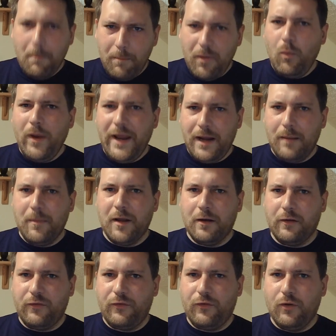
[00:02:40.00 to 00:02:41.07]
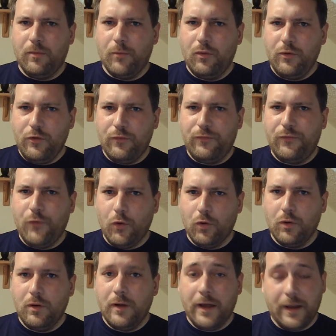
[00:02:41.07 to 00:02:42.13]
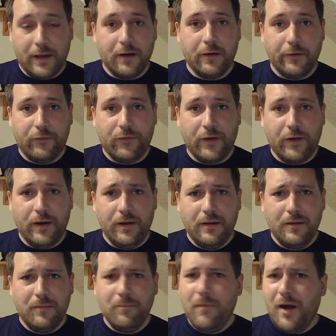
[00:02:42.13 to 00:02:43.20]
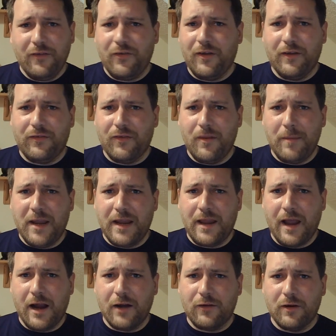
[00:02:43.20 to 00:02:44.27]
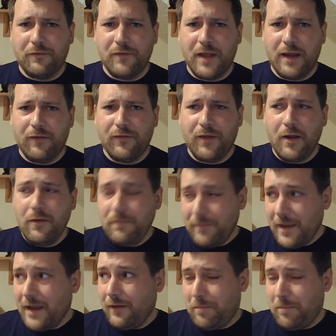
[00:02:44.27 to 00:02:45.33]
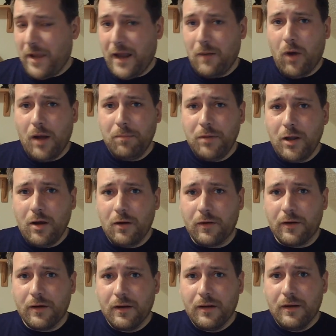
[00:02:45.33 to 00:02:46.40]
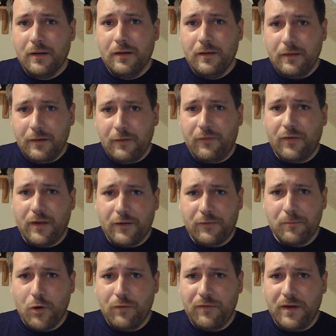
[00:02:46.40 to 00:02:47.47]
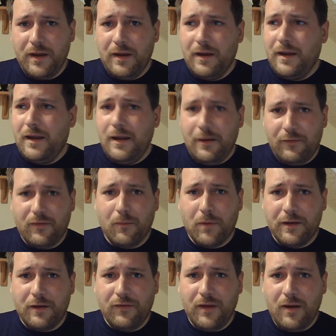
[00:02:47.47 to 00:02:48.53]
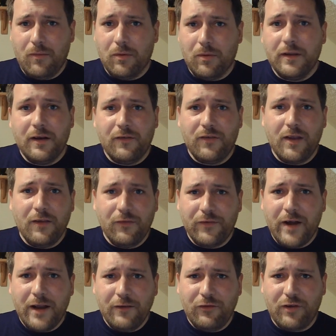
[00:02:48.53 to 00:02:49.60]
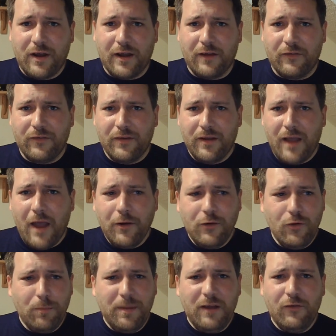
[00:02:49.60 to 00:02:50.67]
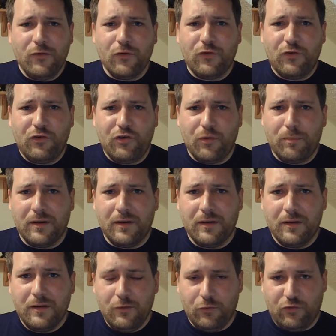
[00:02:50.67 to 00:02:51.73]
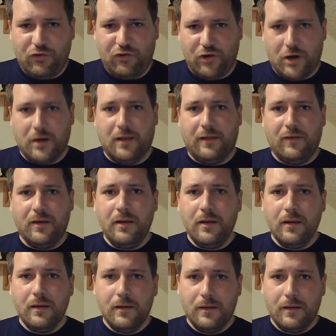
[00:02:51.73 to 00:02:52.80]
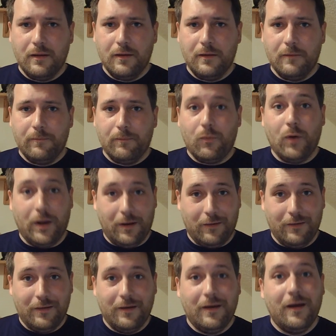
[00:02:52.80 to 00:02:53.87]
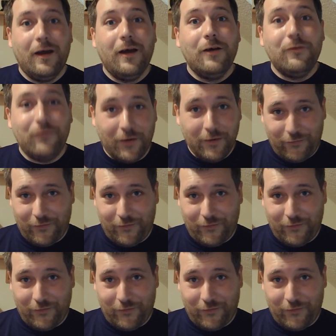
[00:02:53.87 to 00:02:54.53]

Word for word: But wait a minute, Stumo, you fool, I hear you say. Marta isn't the main character of Knives Out, that's Benoit Blanc. It's his movie, he's the one in the sequel, and it's his franchise. How can you be so stupid, you charlatan? Well, first